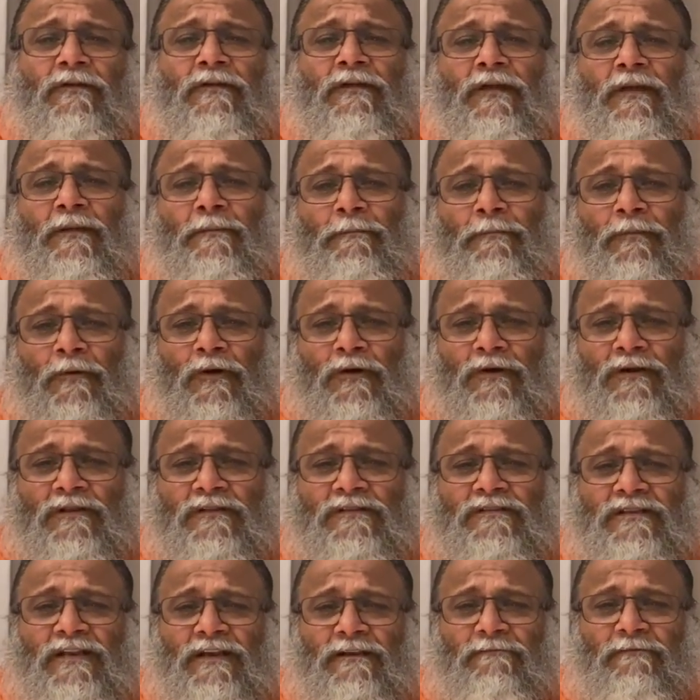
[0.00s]

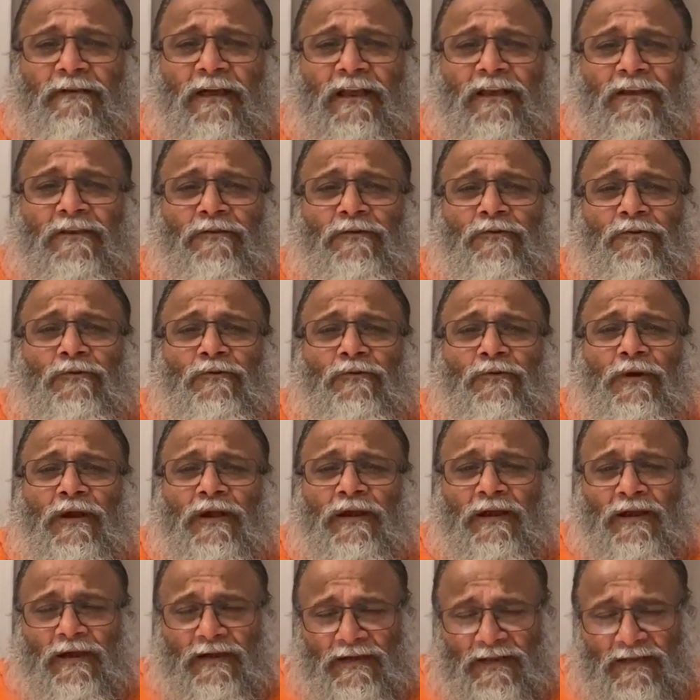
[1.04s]
importance and value
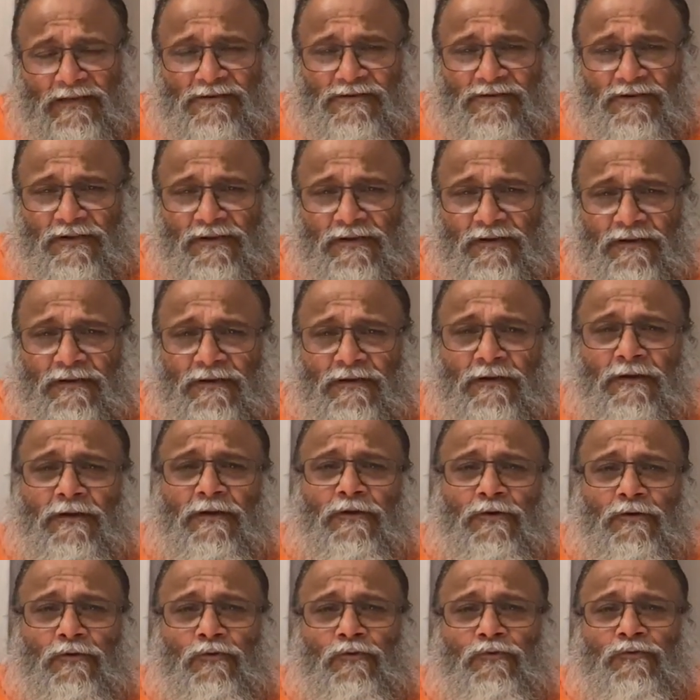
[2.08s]
and attention
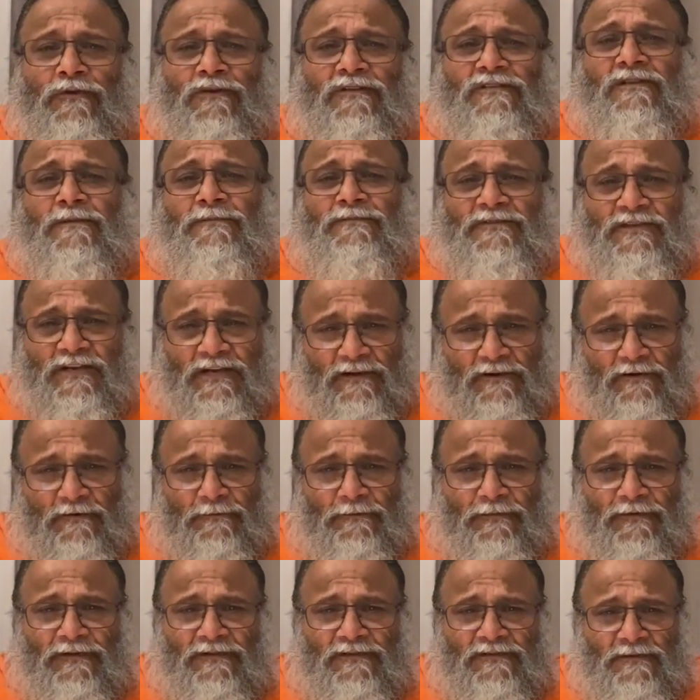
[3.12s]
to the
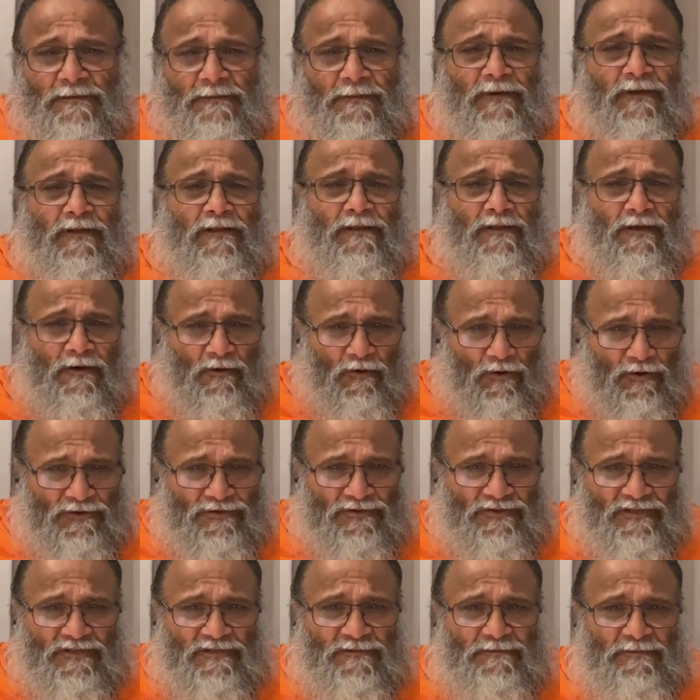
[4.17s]
subjective principle, the
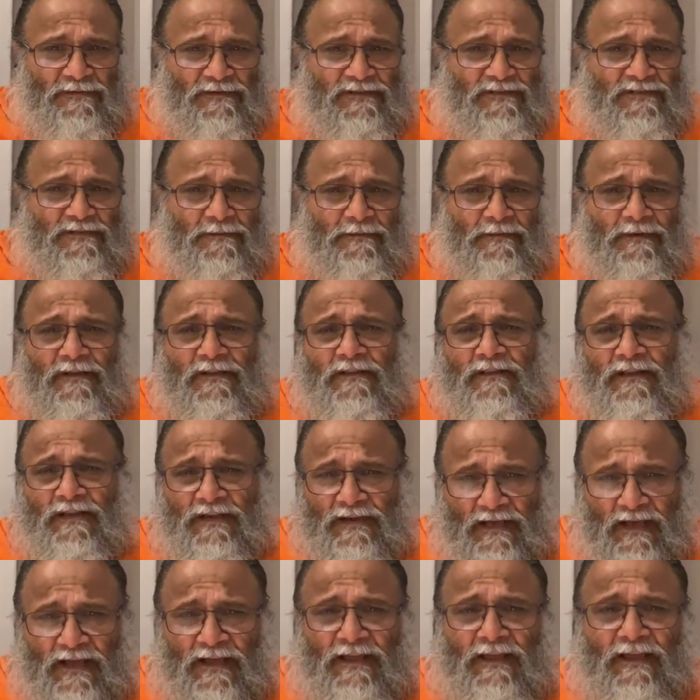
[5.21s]
conscious principle
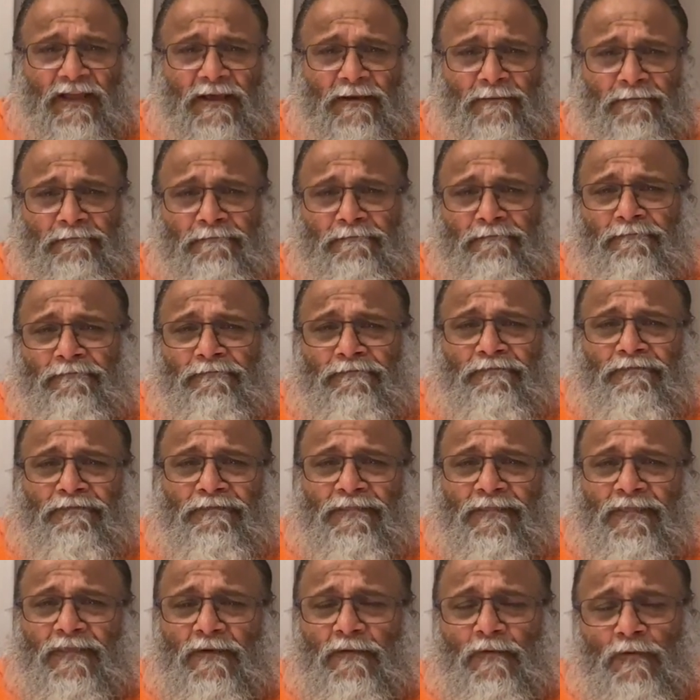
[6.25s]
that I am?
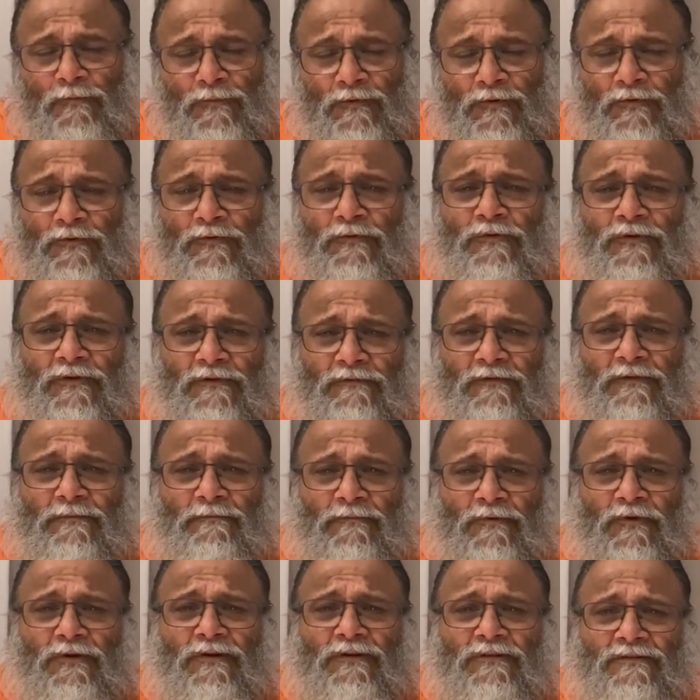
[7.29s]
Whom do you give
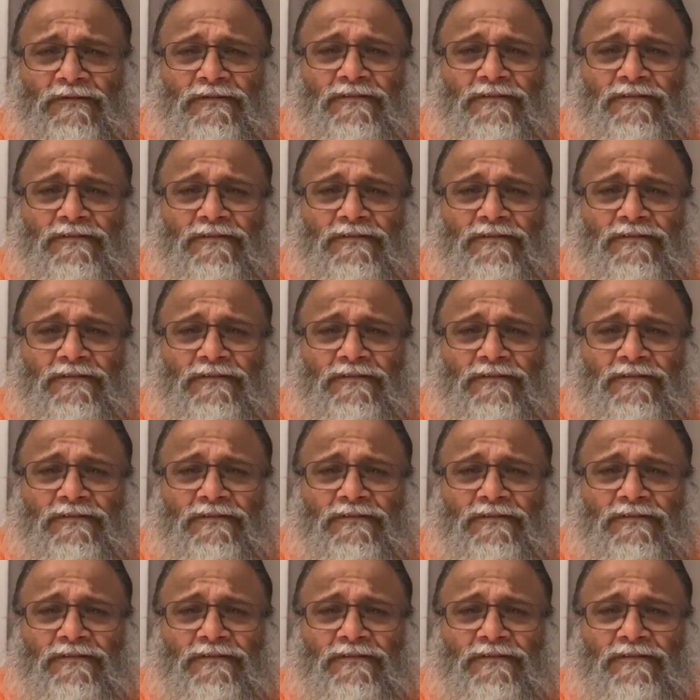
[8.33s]
importance?